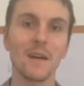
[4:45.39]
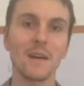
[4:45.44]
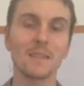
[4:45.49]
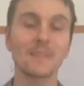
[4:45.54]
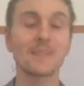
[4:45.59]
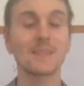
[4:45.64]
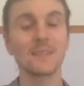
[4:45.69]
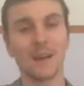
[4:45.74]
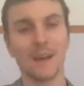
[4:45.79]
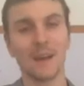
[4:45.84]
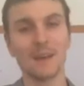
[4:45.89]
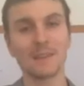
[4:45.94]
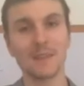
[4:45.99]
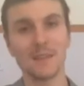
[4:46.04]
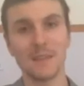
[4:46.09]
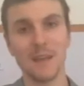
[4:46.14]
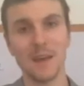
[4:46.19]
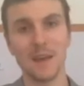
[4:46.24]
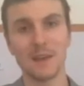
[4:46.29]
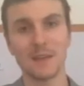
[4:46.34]
sad.
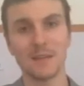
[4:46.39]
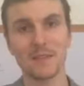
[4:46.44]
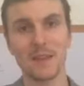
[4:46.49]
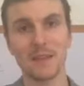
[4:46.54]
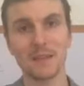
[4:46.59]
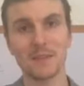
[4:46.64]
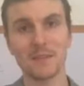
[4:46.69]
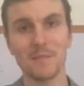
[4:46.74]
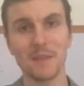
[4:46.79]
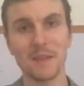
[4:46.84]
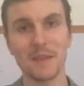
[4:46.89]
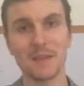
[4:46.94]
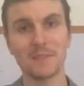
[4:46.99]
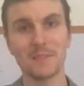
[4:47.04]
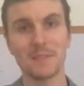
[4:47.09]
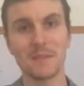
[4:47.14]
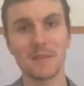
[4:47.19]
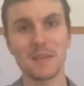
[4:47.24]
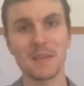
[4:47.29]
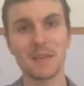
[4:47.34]
That made
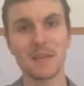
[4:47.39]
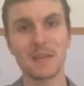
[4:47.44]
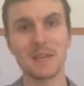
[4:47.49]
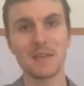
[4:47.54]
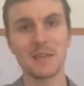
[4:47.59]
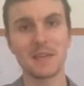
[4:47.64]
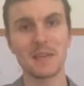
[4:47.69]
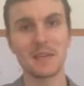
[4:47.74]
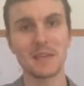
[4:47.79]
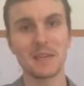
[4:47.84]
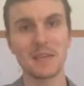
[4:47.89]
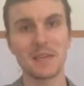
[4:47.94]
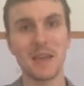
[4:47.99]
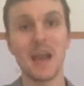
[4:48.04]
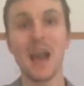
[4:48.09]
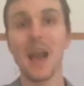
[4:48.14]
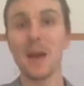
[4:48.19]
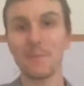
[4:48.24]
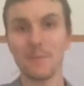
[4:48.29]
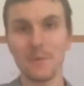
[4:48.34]
me
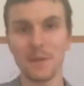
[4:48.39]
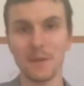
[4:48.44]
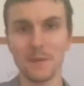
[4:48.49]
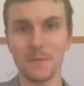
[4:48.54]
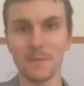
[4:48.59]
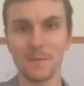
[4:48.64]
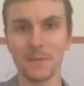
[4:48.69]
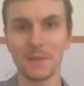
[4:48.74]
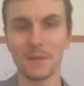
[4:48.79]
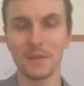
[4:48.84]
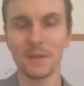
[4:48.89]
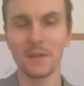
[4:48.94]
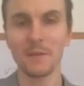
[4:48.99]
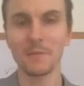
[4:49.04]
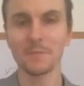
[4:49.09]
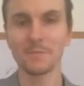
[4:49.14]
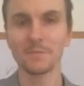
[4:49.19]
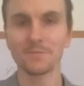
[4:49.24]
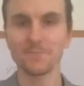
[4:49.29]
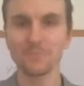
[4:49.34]
happy. Okay?
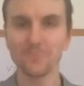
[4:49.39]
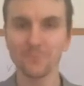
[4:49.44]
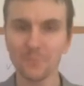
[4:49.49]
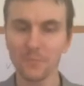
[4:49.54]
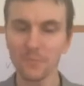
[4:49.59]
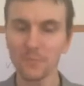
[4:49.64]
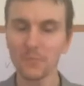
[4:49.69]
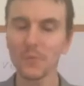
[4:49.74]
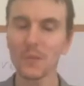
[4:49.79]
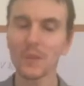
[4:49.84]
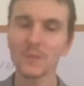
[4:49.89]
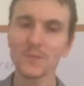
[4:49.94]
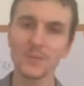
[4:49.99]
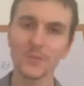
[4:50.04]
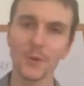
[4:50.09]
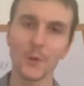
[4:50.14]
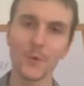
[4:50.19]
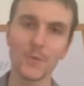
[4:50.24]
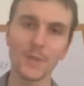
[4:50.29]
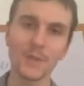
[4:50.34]

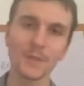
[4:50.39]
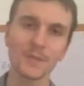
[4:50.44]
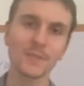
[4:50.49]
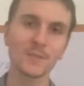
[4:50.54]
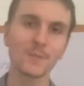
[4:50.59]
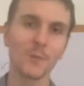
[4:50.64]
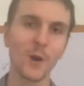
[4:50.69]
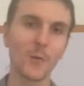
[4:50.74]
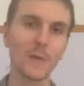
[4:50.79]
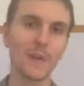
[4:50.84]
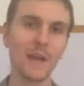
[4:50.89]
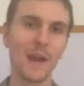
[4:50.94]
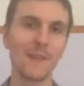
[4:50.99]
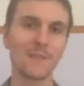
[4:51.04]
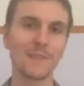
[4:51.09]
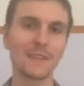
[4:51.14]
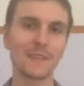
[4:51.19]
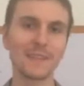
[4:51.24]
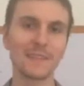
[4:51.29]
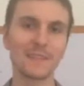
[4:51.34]
So this is where we
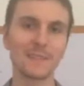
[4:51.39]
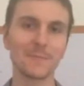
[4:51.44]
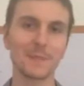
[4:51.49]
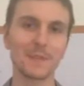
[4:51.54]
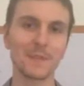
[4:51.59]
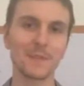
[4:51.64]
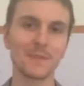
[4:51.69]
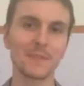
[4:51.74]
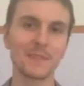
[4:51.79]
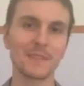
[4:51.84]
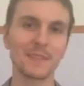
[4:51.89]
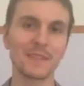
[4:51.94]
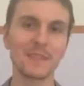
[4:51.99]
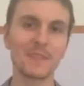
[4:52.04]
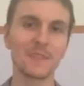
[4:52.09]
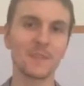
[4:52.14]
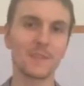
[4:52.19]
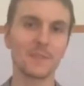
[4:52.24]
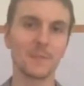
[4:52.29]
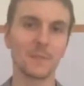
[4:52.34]
have a little bit of a
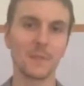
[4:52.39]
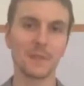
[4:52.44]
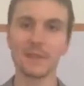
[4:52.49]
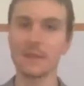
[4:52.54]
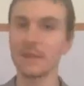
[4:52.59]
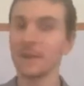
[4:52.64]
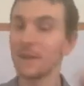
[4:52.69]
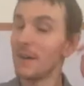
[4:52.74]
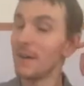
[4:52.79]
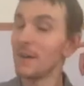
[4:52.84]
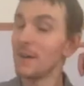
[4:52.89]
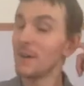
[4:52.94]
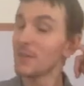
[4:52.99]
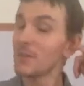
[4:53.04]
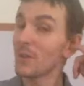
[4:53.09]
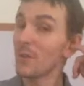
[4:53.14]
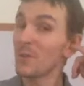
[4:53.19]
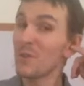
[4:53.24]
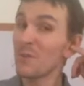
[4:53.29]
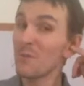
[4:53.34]
decision to make.
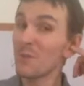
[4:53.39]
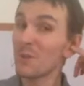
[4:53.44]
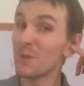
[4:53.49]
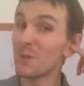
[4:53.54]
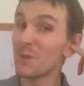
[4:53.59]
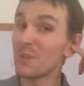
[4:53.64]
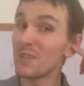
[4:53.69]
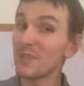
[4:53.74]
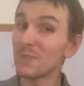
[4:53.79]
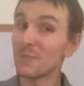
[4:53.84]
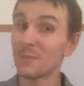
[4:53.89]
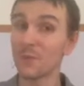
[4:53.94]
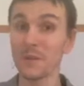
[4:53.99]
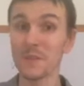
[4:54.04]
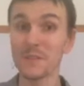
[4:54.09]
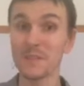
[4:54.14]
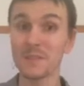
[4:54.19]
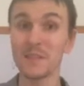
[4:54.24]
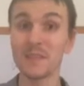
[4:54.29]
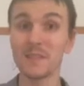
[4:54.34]
So you could, in all
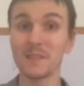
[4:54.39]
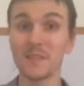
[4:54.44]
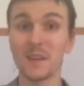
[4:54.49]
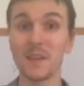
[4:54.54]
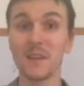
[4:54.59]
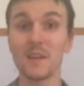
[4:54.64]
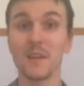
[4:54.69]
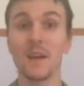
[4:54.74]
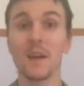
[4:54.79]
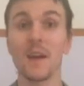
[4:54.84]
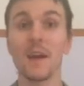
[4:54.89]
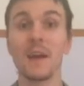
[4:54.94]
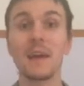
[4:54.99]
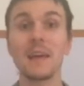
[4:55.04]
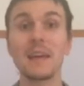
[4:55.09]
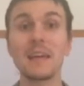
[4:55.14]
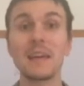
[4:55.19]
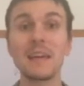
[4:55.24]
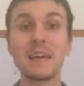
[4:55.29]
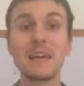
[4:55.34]
honesty, say,
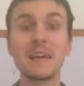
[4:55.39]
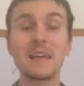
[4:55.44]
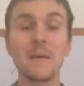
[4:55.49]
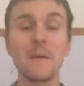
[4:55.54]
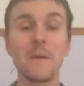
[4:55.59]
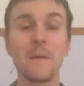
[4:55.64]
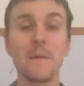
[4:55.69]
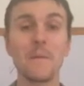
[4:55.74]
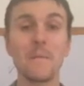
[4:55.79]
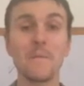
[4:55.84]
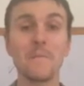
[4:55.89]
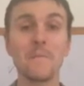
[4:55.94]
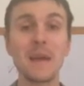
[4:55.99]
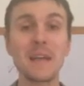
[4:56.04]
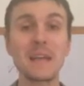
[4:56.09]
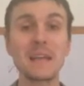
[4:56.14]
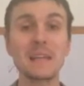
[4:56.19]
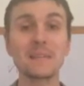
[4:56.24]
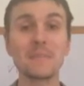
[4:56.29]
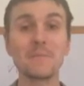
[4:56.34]
he
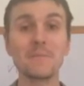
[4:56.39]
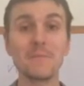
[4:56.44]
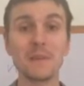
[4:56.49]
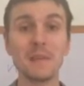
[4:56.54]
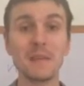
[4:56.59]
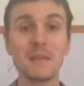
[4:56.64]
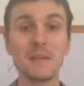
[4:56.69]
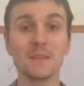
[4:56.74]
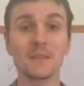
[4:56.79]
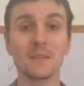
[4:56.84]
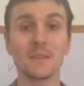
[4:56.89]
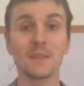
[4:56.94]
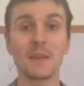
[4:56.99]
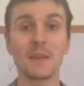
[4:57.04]
made me